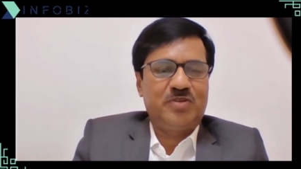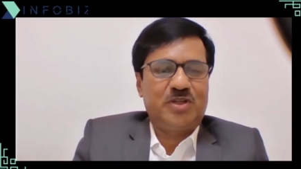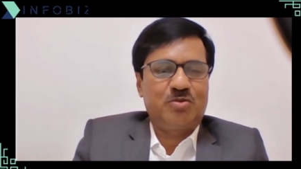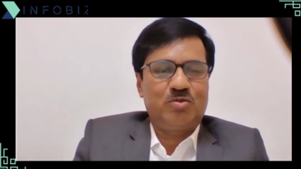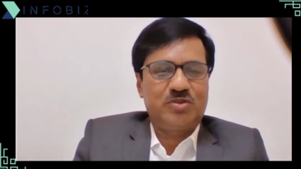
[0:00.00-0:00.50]
we
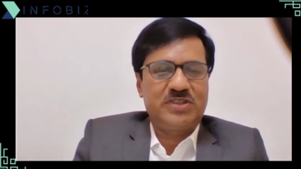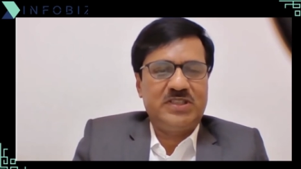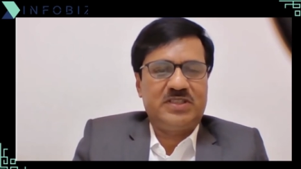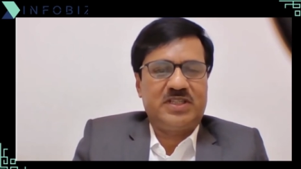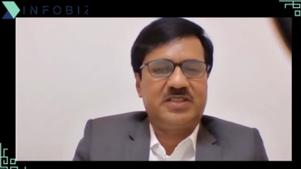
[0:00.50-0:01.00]
are
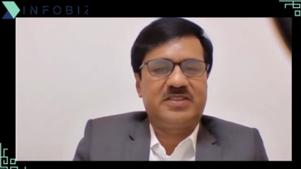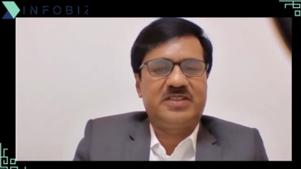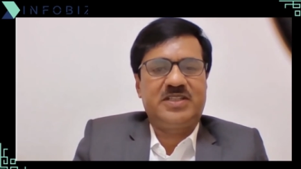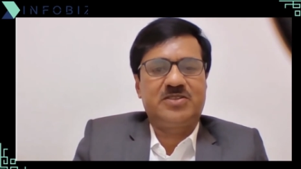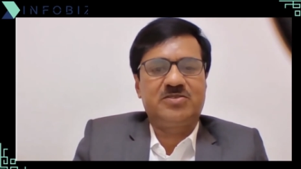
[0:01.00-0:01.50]
closing
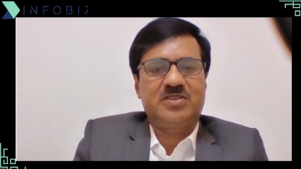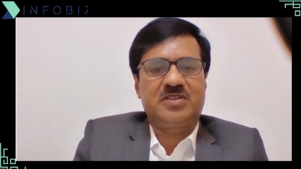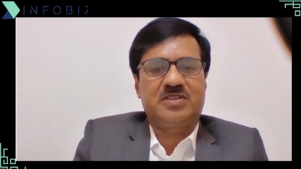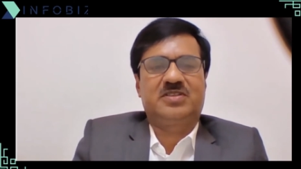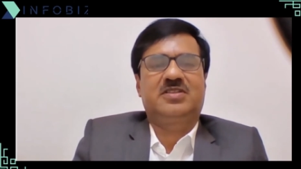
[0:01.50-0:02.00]

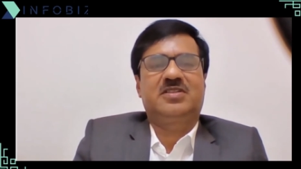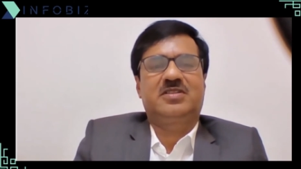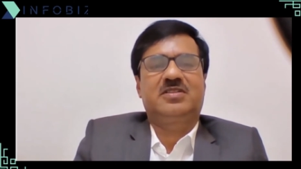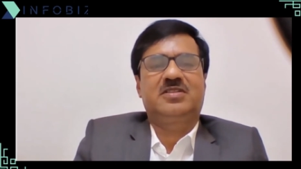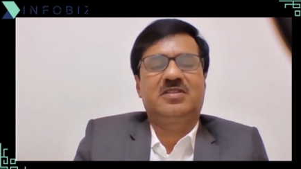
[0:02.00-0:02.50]
33,000
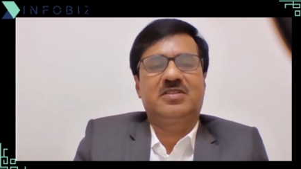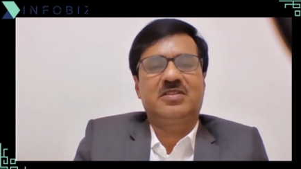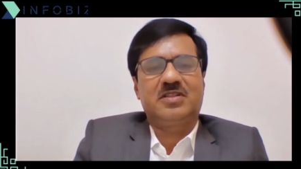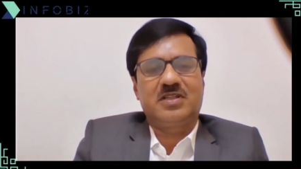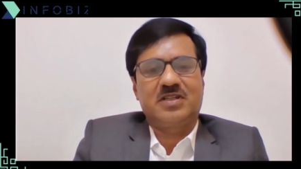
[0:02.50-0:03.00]

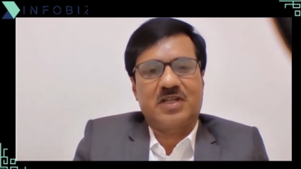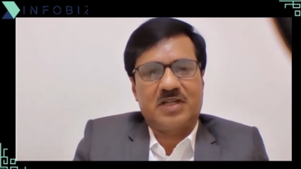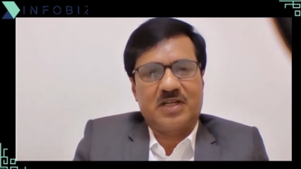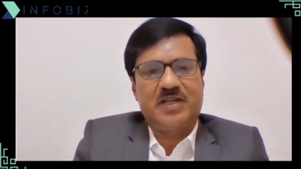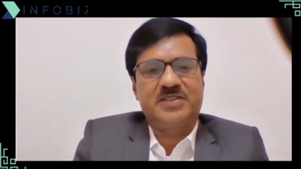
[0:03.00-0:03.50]

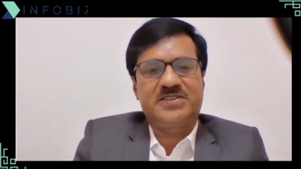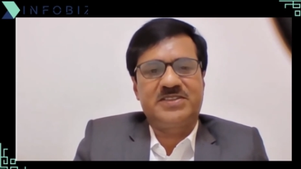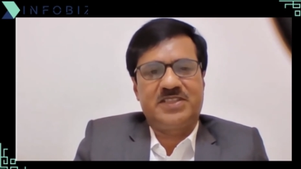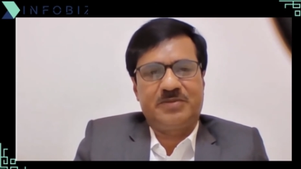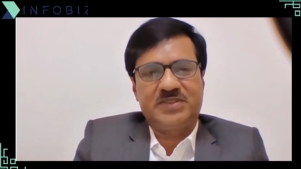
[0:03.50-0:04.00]
current
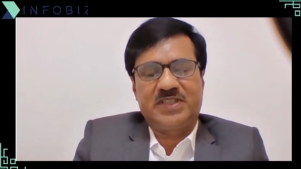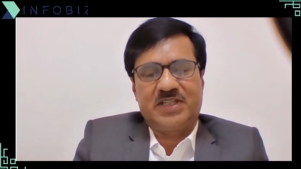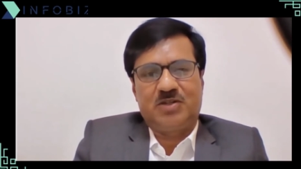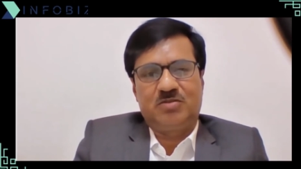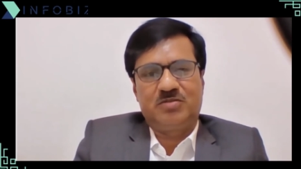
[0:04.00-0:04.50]
savings
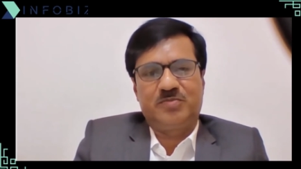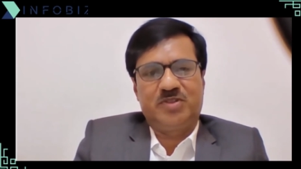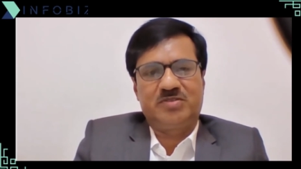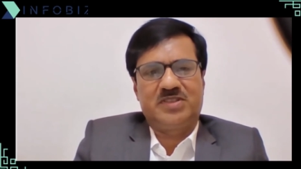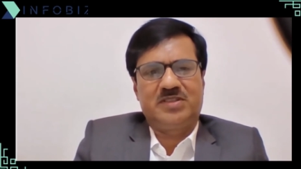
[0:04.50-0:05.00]
account
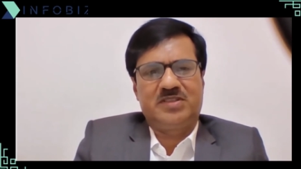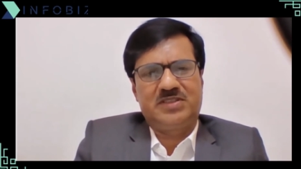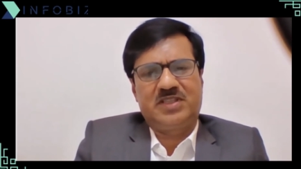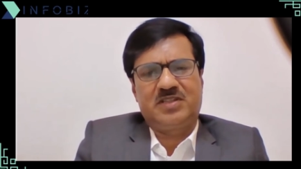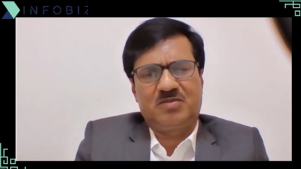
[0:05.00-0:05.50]
because
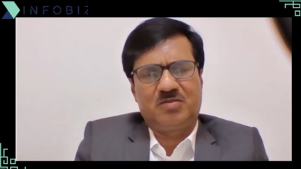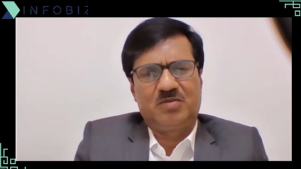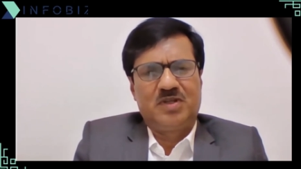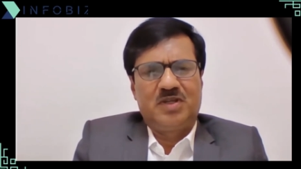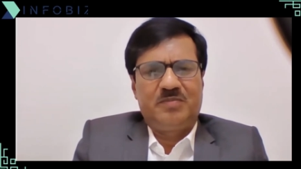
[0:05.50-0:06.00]
these are
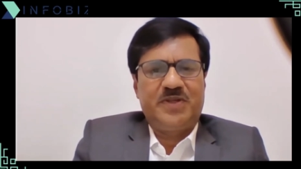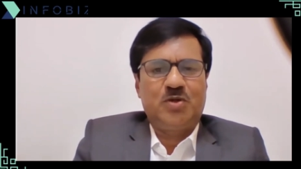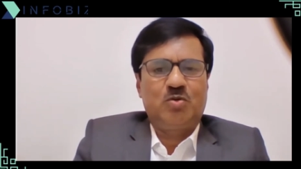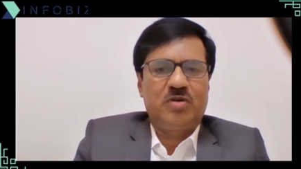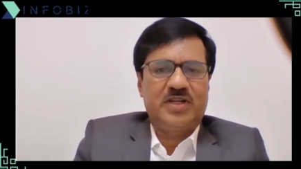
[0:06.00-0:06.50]
very
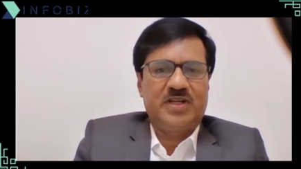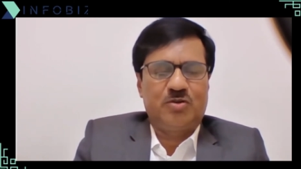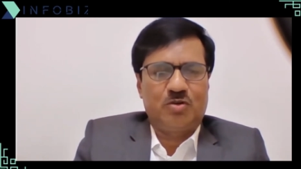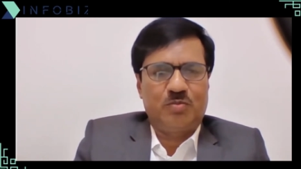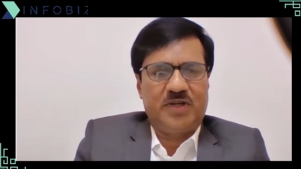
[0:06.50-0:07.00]
old and
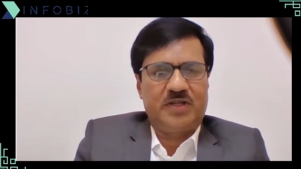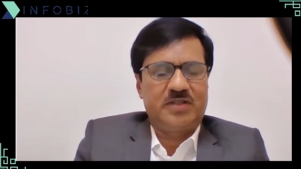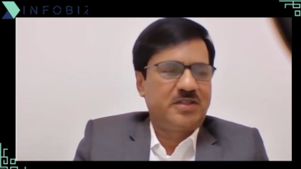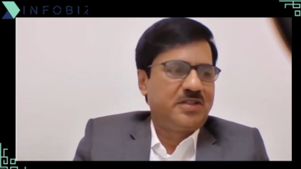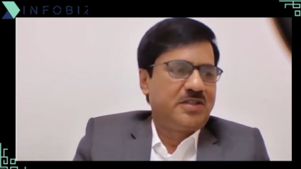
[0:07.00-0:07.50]
dormant.
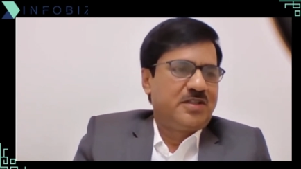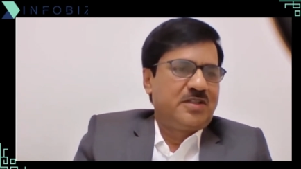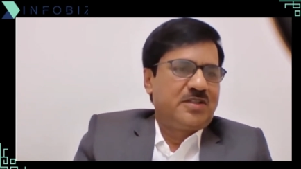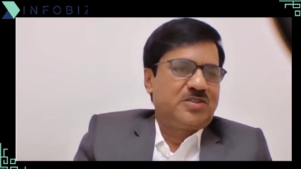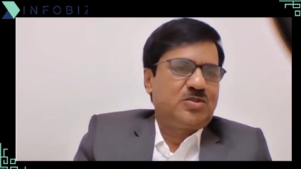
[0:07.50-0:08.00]

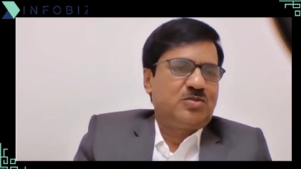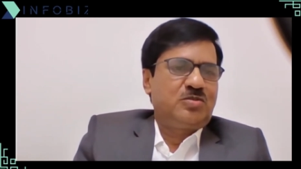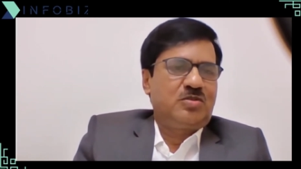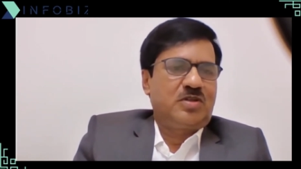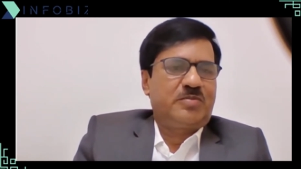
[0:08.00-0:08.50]

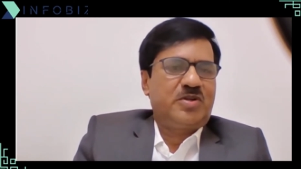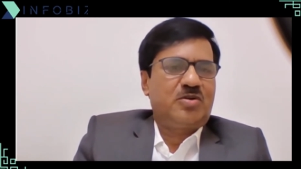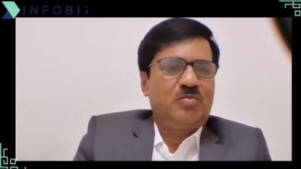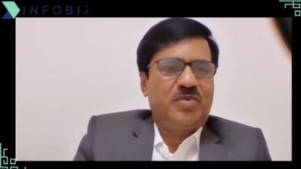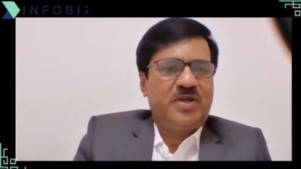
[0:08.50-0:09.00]
So after
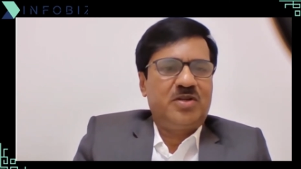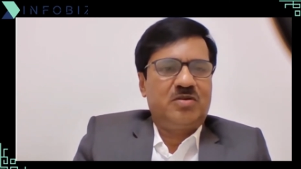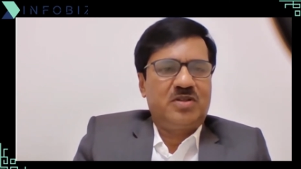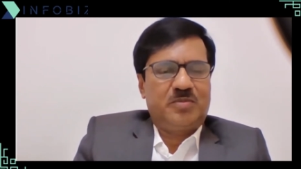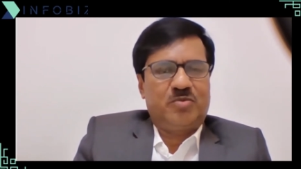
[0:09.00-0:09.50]
completing
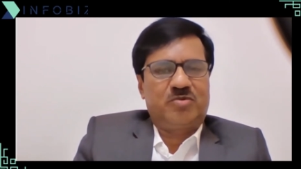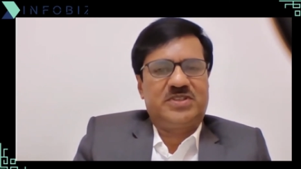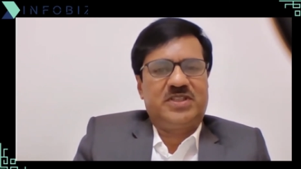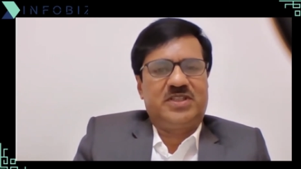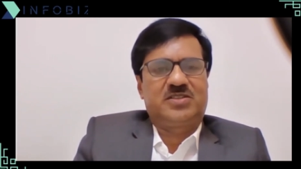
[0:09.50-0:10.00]
all the
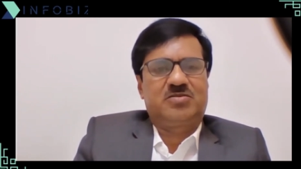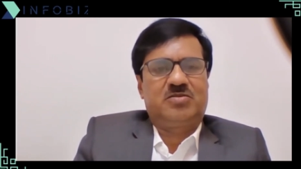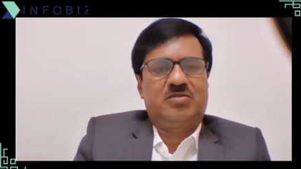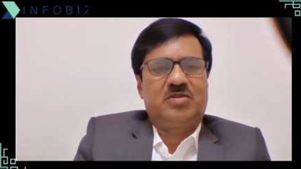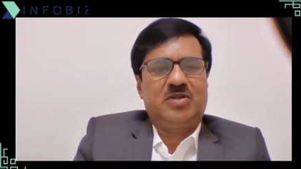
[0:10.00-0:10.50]
process,
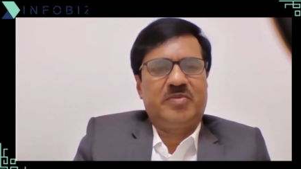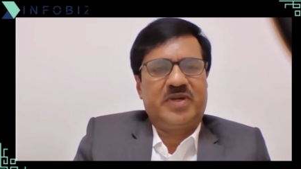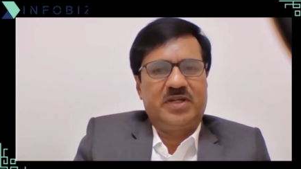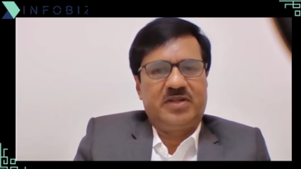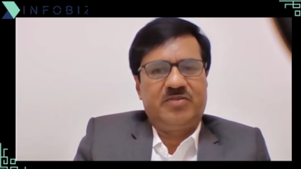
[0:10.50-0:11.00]
what we
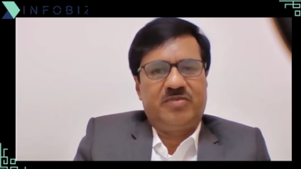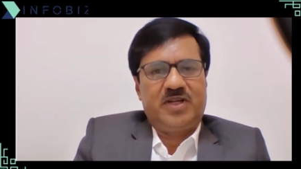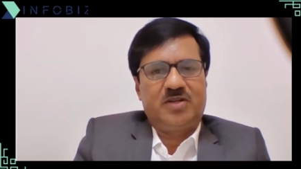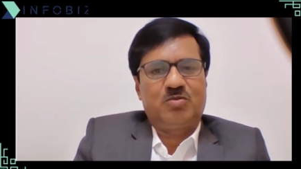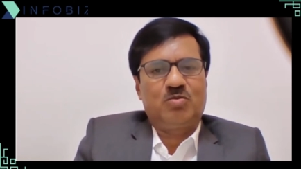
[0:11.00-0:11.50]

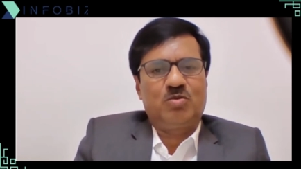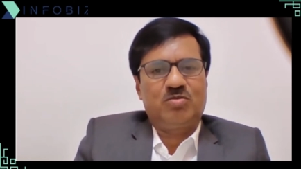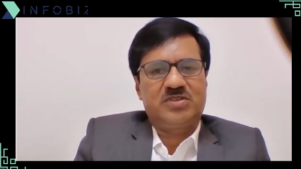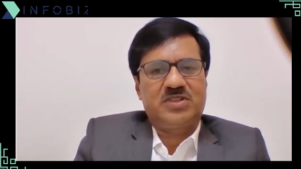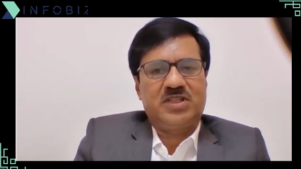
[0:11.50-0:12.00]
identified to
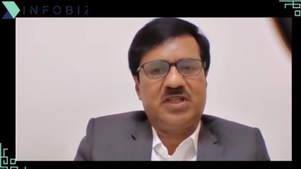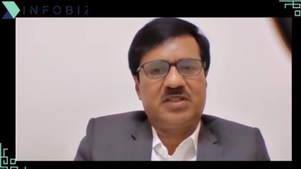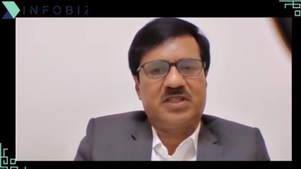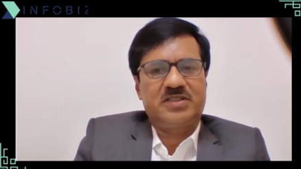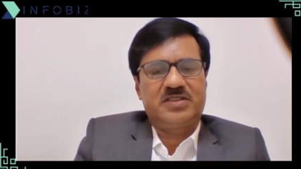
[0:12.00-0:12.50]
close the
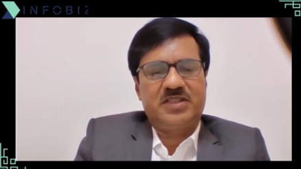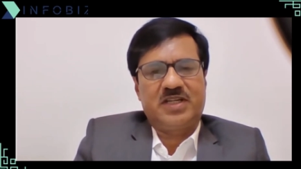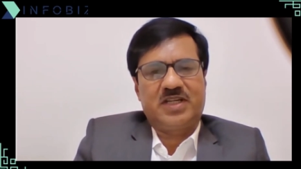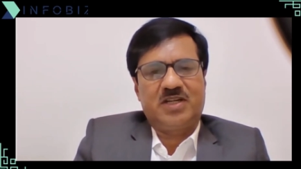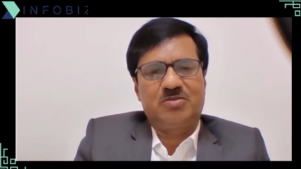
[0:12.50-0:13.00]

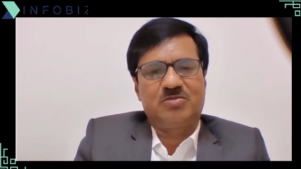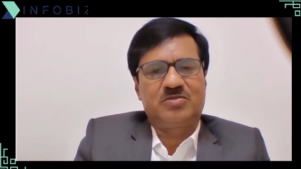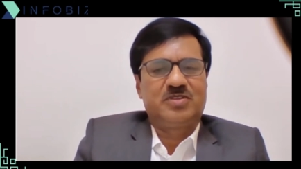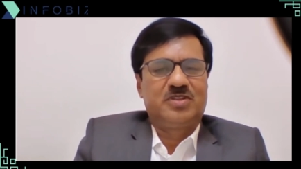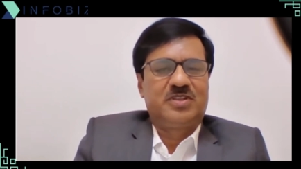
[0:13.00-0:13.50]

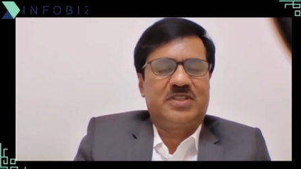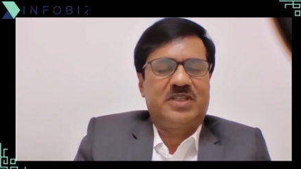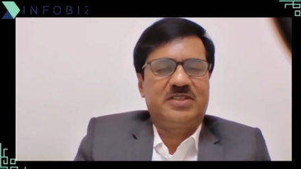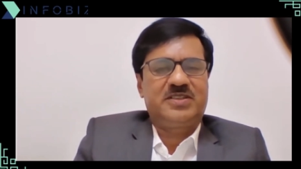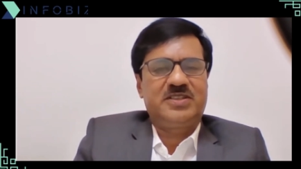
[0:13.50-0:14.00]

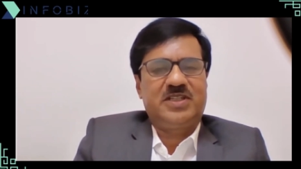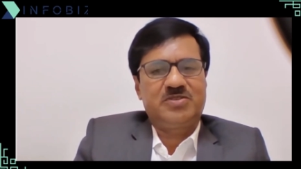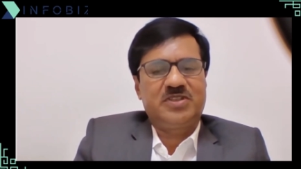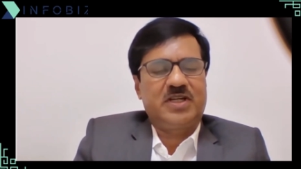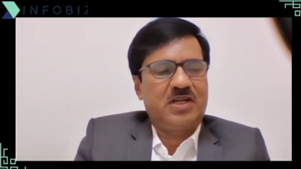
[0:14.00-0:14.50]

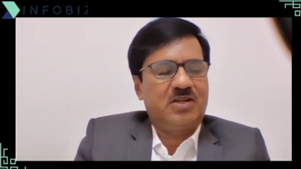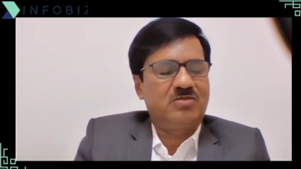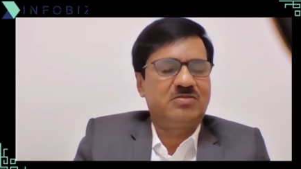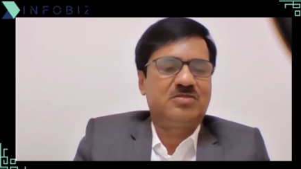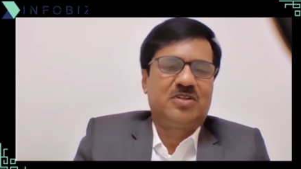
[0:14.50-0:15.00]
33,000
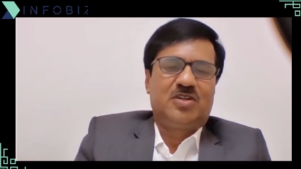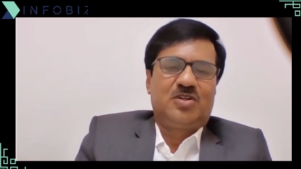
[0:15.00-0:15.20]
account,